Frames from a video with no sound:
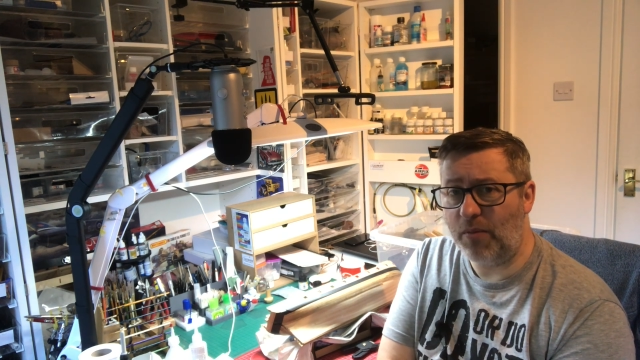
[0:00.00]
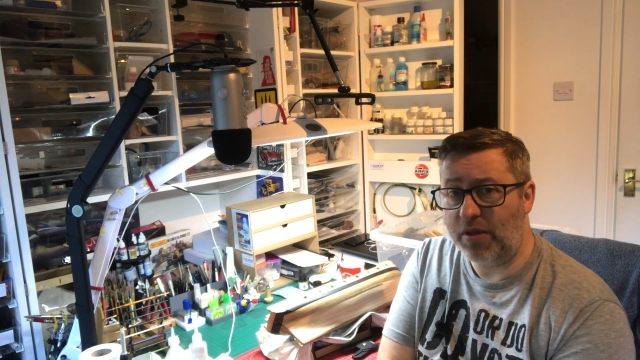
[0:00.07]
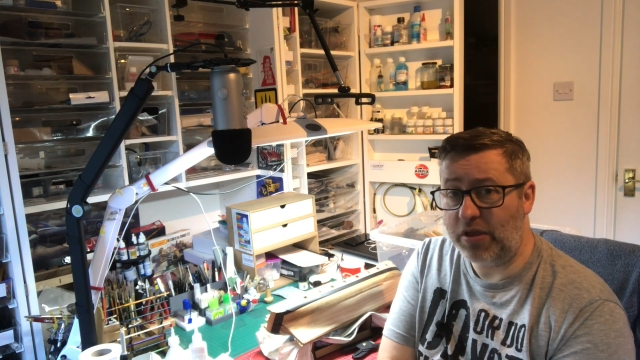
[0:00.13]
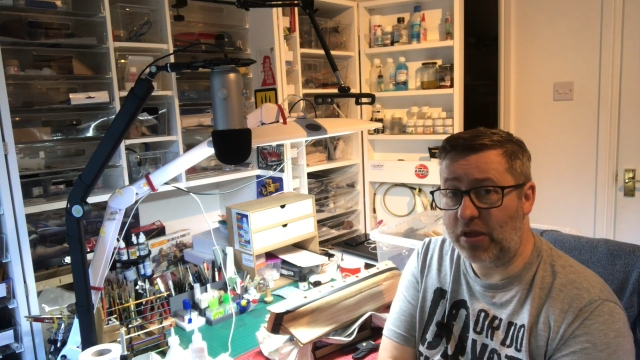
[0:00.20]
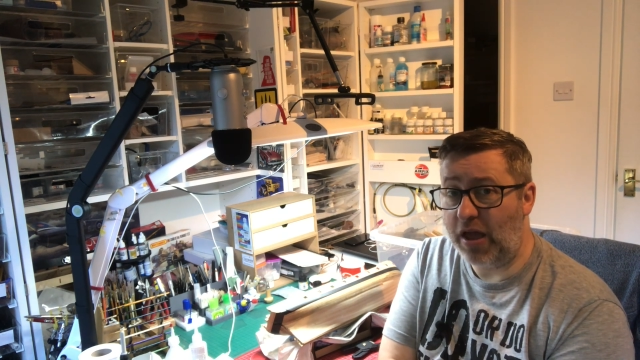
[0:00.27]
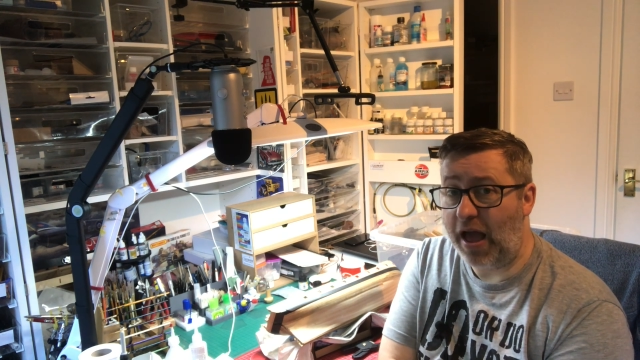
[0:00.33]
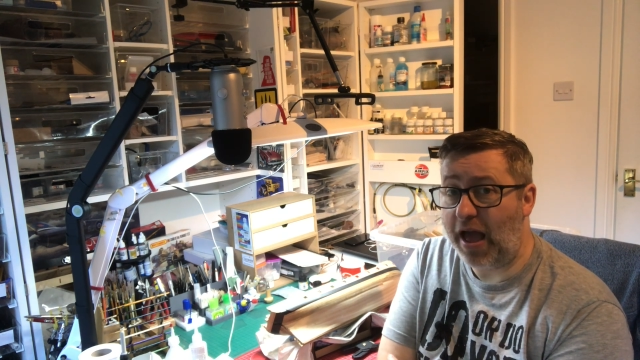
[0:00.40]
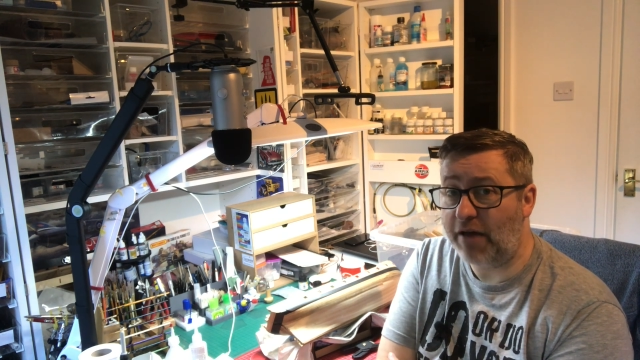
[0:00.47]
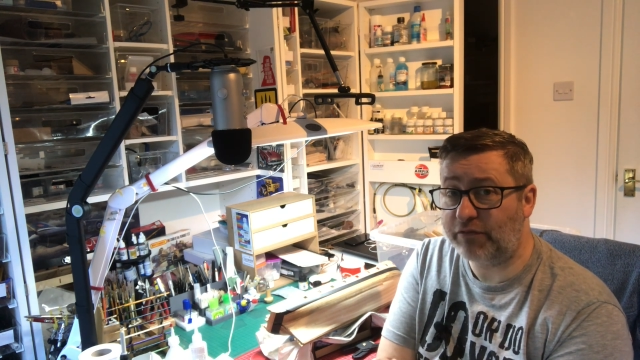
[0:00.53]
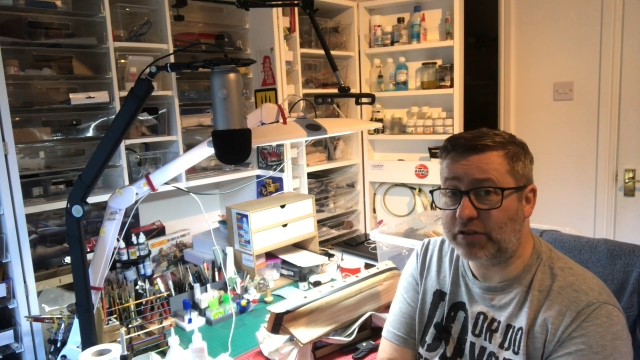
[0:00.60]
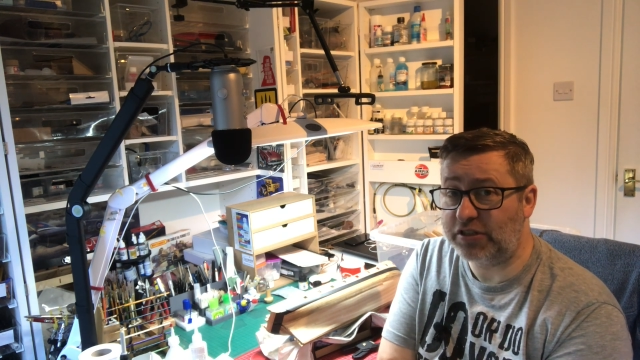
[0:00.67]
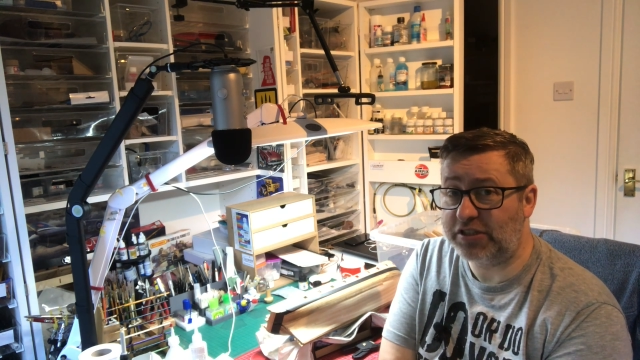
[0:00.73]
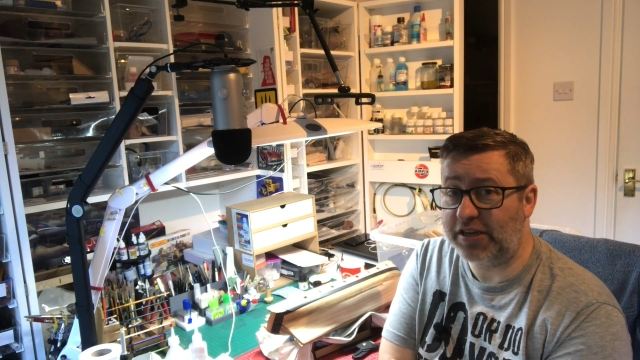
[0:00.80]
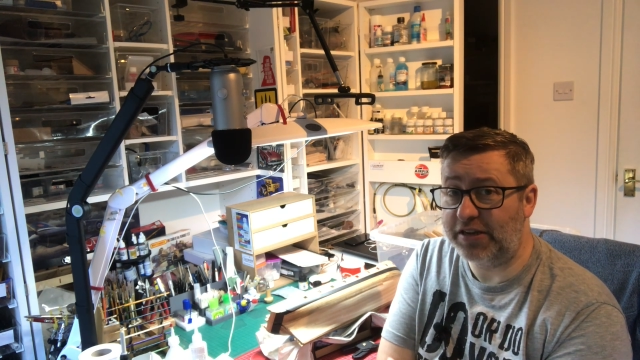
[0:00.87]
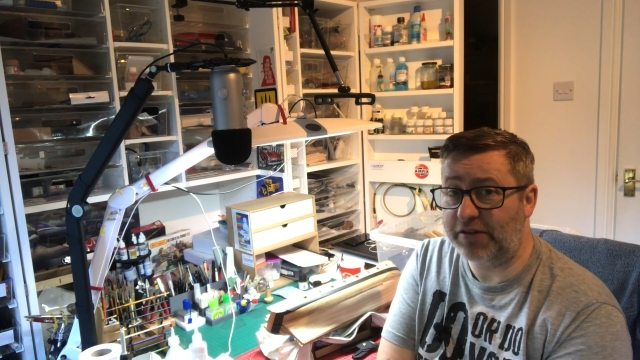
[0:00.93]
you haven't
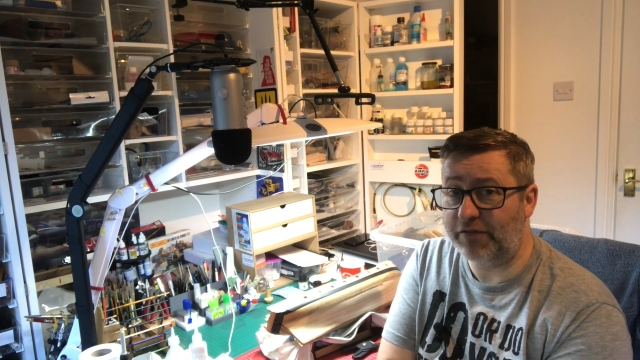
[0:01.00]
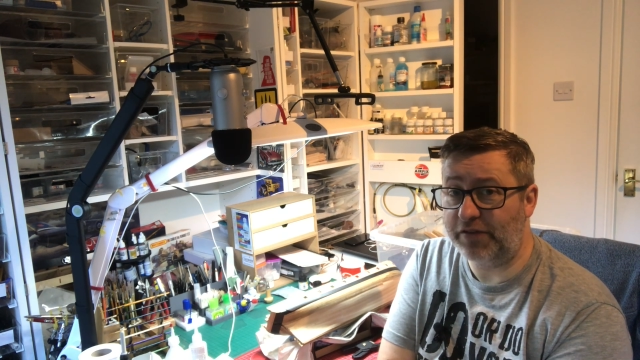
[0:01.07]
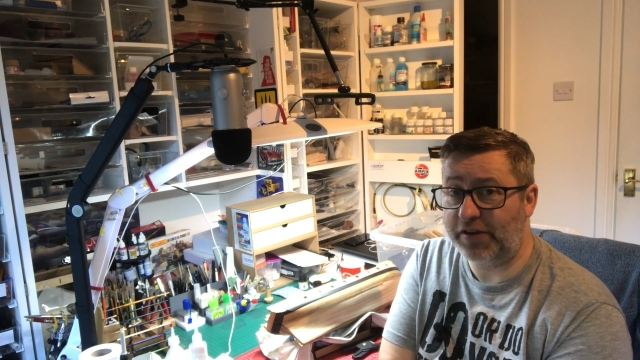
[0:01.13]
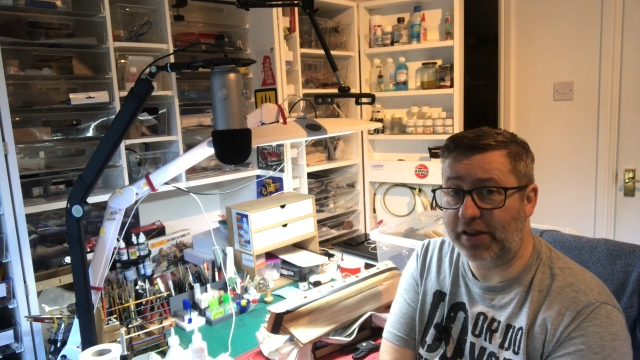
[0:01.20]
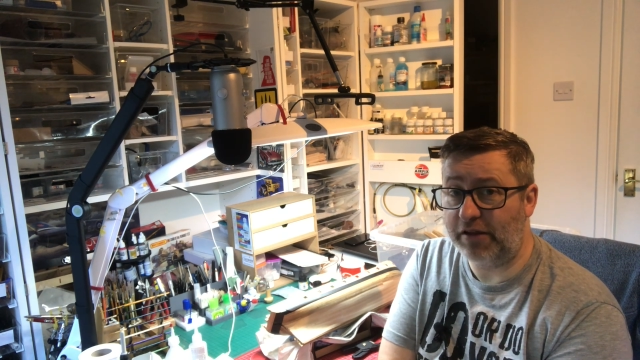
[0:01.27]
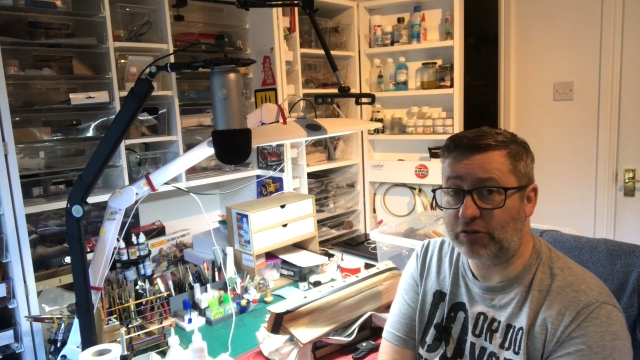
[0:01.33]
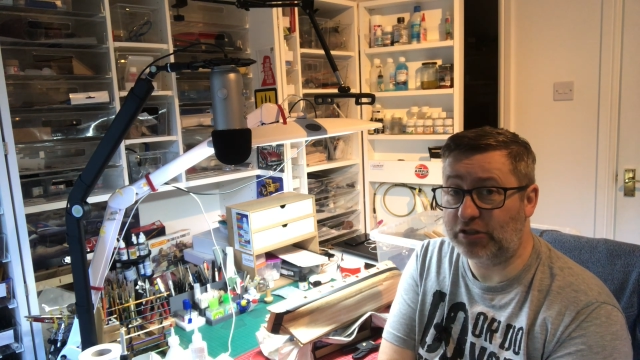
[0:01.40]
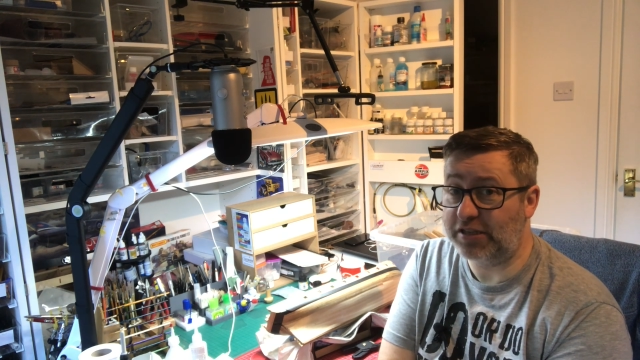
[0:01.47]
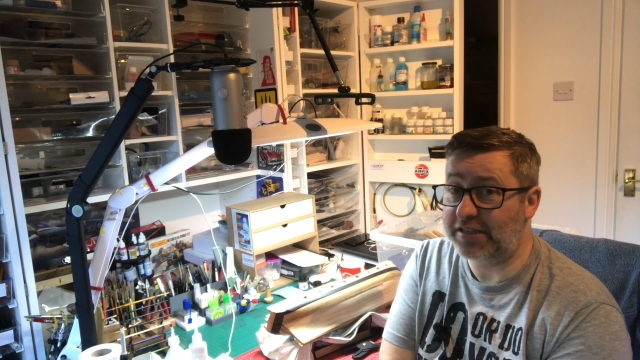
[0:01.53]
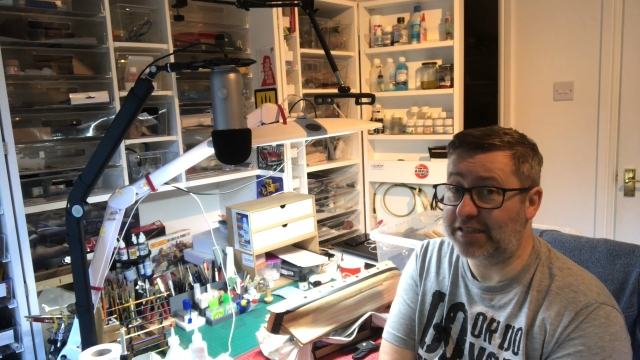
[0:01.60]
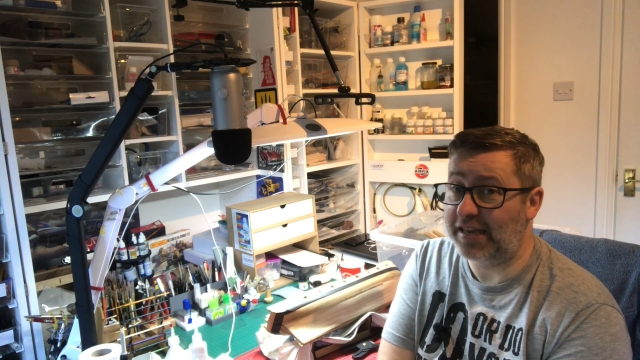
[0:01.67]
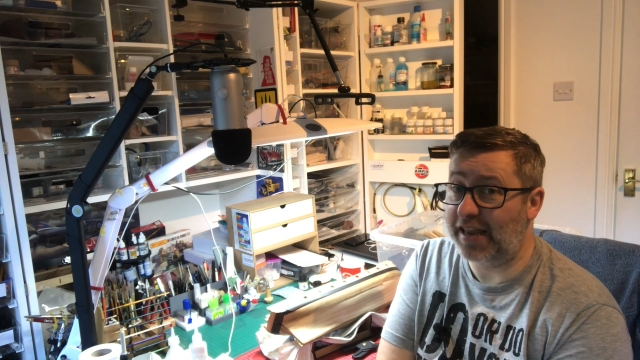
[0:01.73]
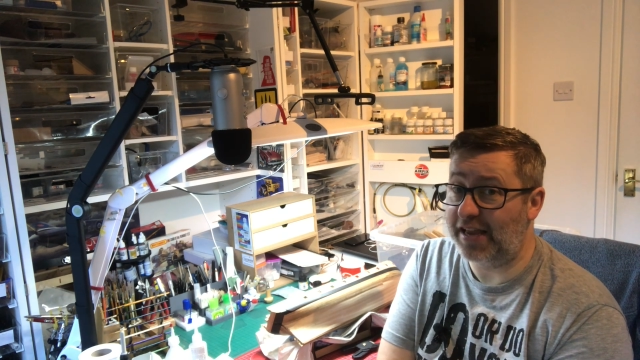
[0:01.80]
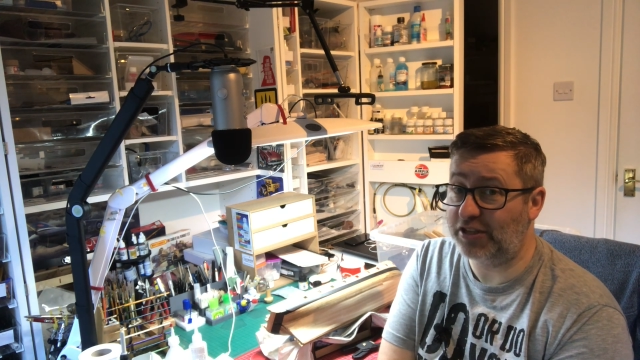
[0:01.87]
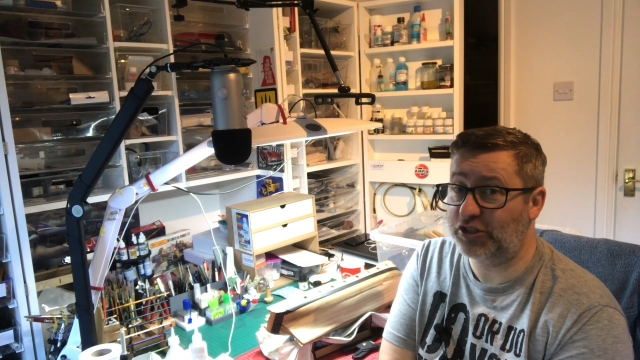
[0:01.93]
seen a video since
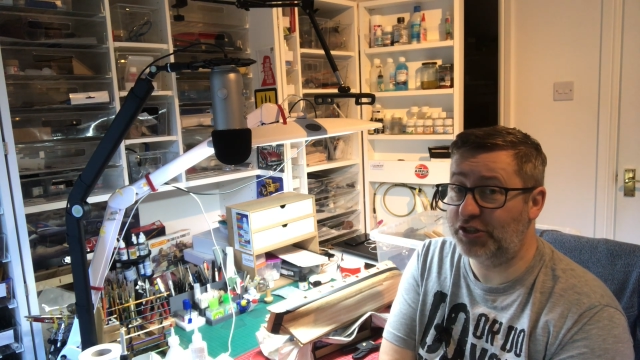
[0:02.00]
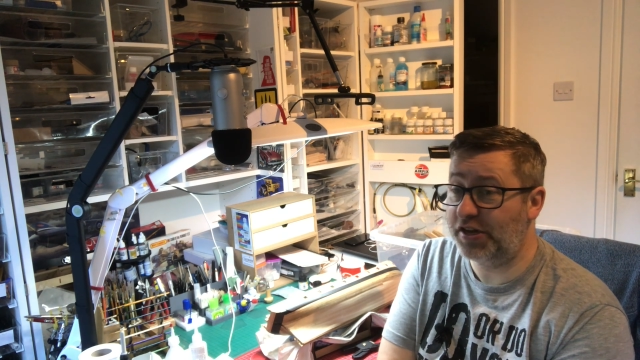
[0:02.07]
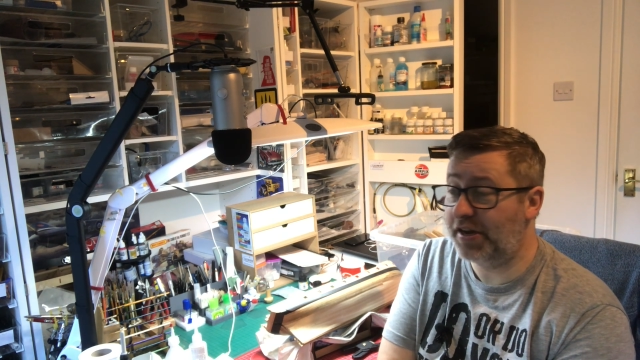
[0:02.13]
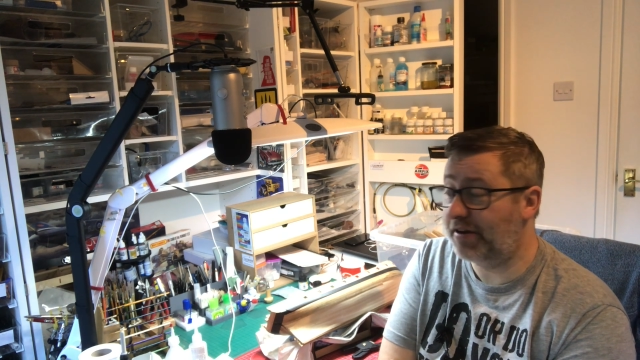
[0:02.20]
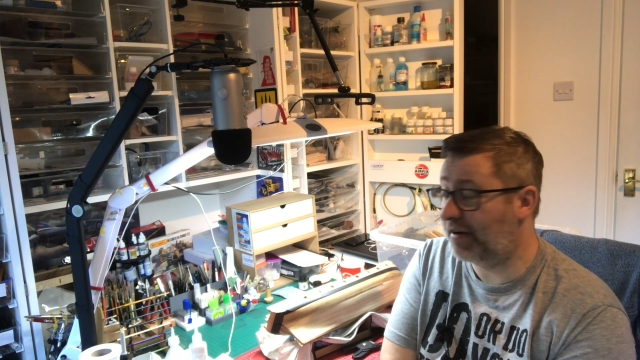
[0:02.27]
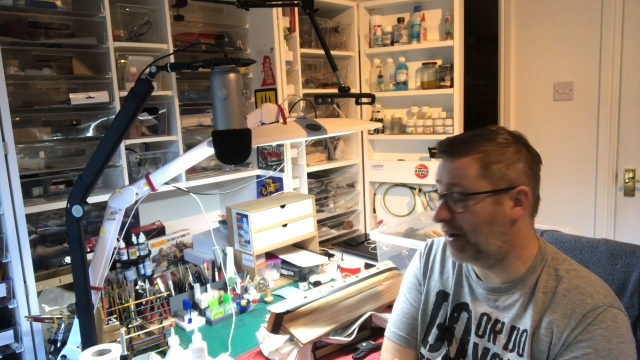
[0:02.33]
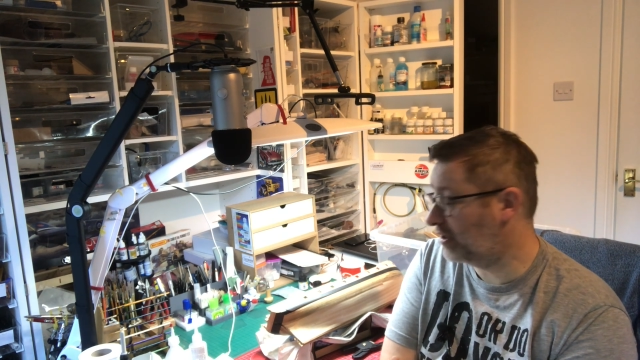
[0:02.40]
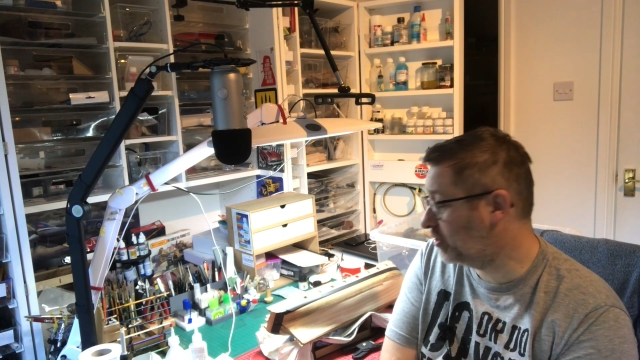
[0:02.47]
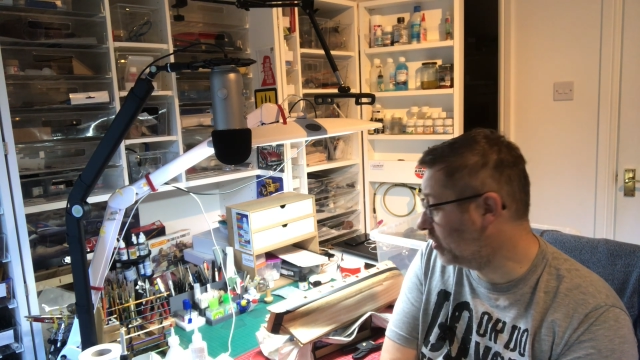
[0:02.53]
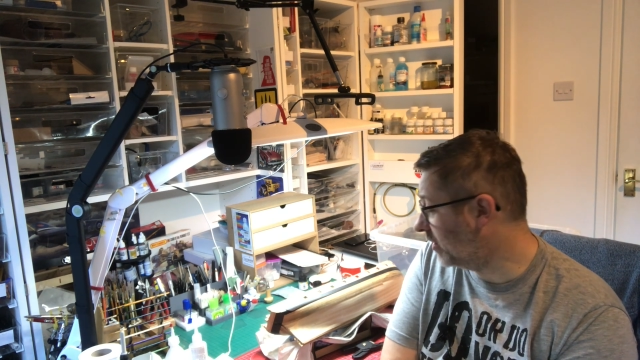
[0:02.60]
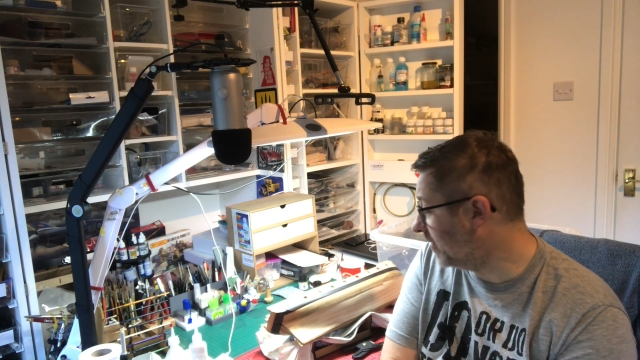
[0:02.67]
last year actually,